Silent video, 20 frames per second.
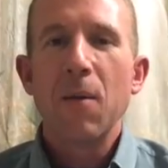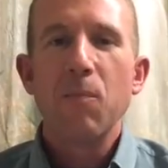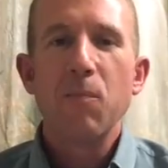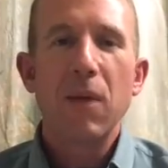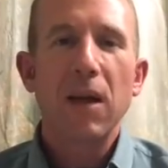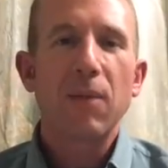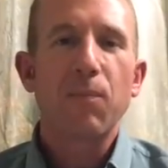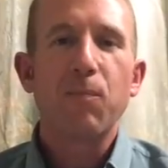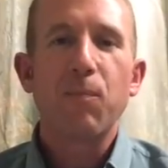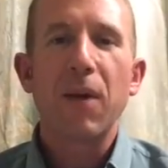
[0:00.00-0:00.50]

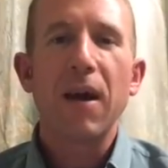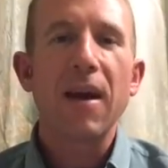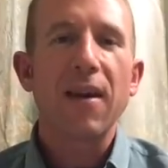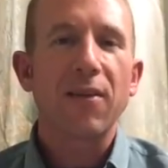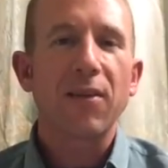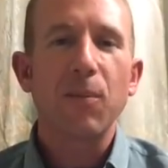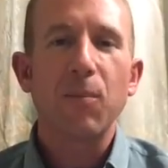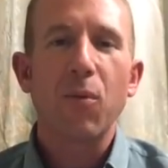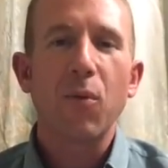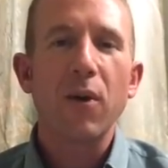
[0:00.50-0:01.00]

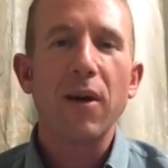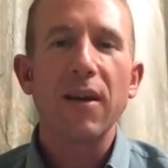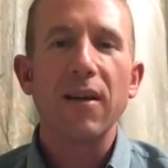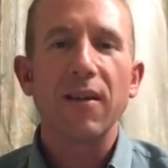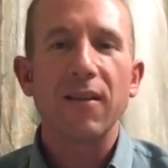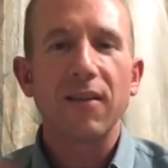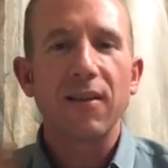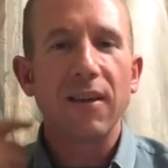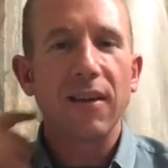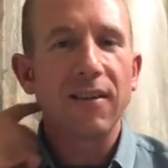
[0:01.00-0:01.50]
Macbeth, the point
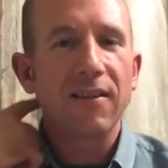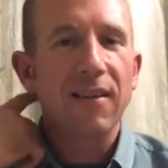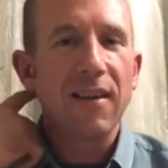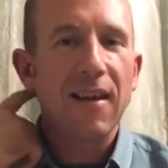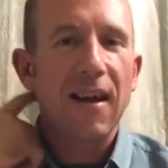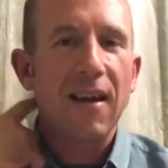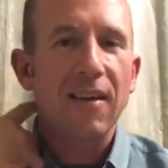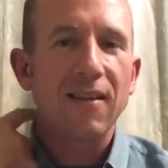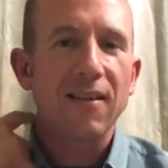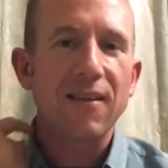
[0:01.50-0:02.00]
is, the
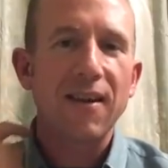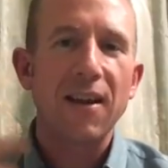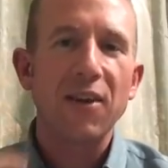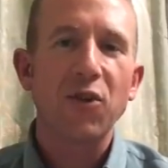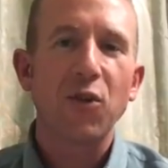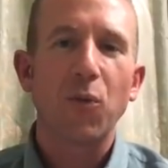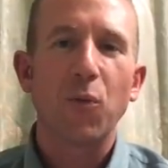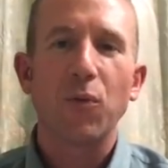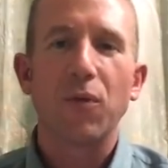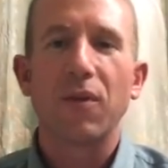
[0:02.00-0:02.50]

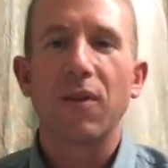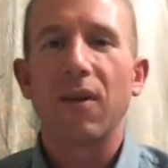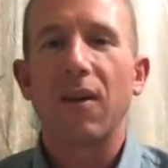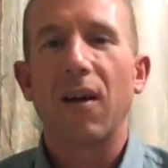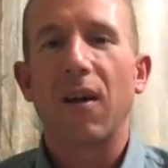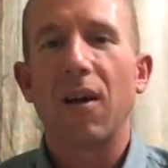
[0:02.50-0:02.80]
existential